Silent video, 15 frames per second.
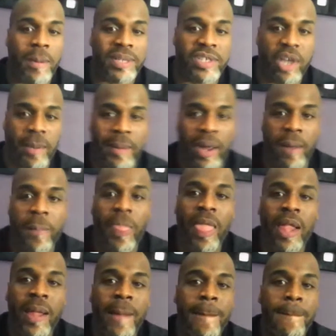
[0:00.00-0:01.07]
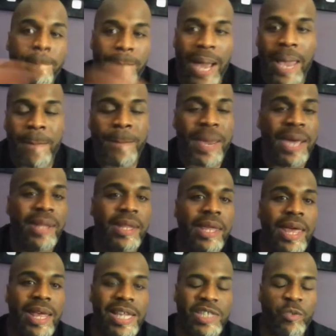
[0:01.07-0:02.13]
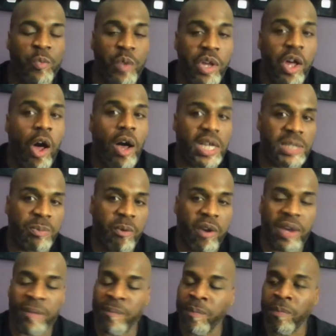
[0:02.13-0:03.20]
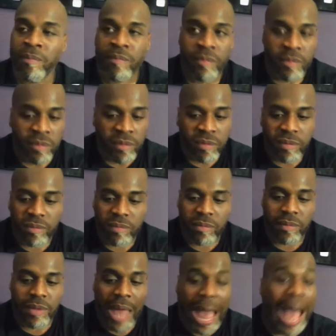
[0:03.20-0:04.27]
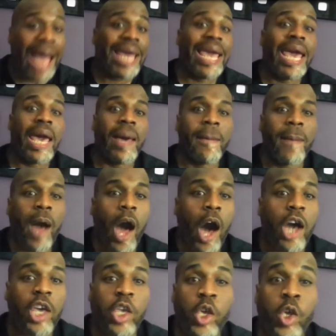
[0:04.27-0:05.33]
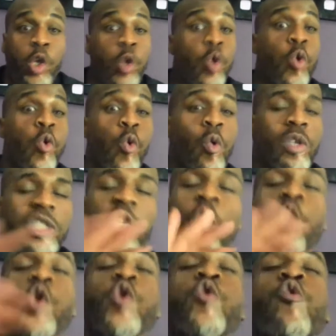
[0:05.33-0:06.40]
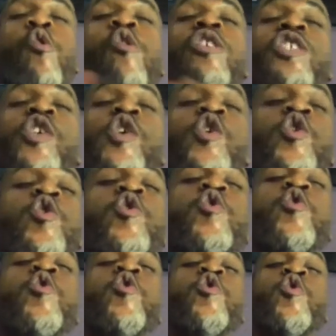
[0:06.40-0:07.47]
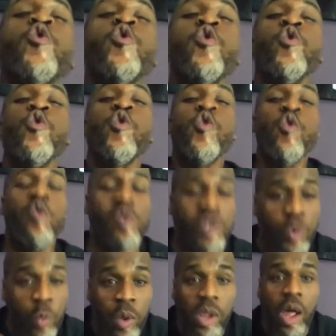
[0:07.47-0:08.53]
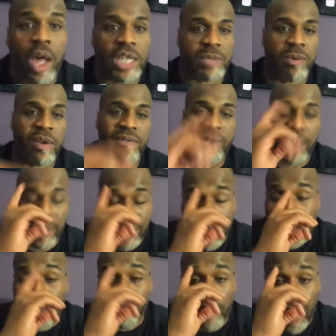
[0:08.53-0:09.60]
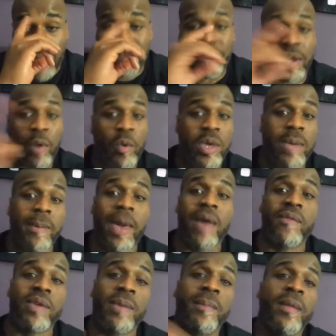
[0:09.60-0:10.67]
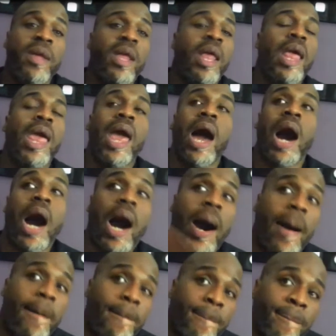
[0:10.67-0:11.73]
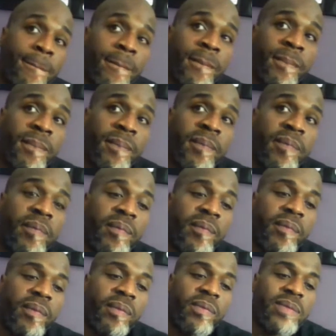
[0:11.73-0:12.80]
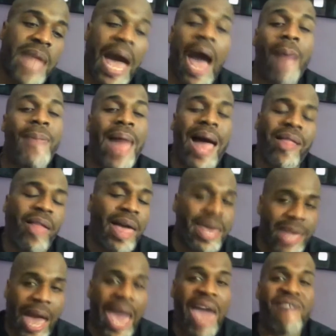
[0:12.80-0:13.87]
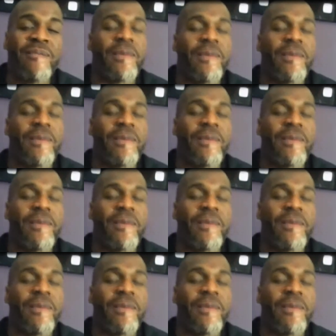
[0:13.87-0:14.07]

to talk about. Mike Bailey against Will Ospreay. I am a huge Will Ospreay fan. I fuck with him heavy. Now I'm not like, I haven't been